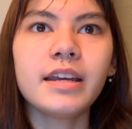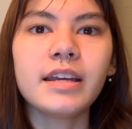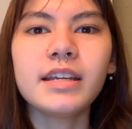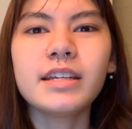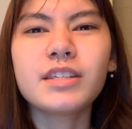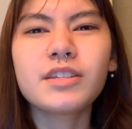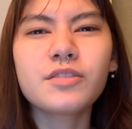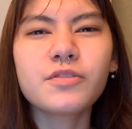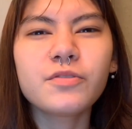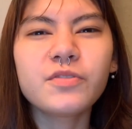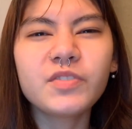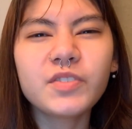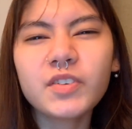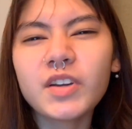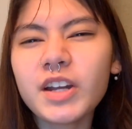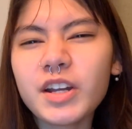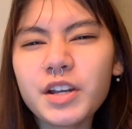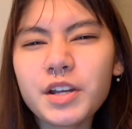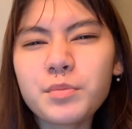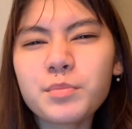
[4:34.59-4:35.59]
It's
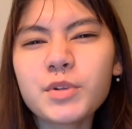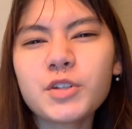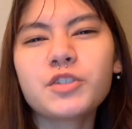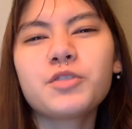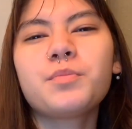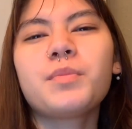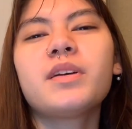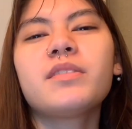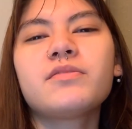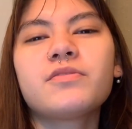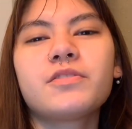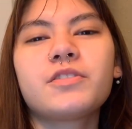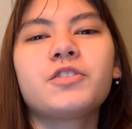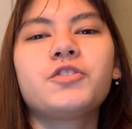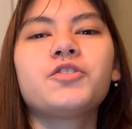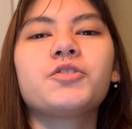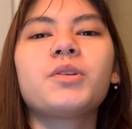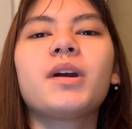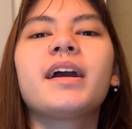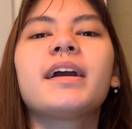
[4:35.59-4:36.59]
very much meant
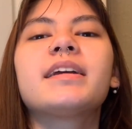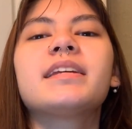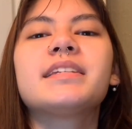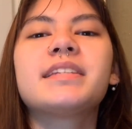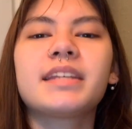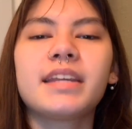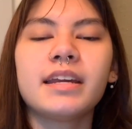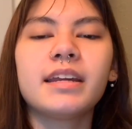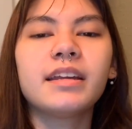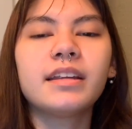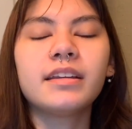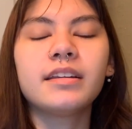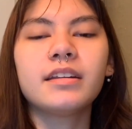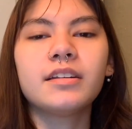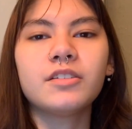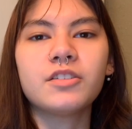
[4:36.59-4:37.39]
for dry skin,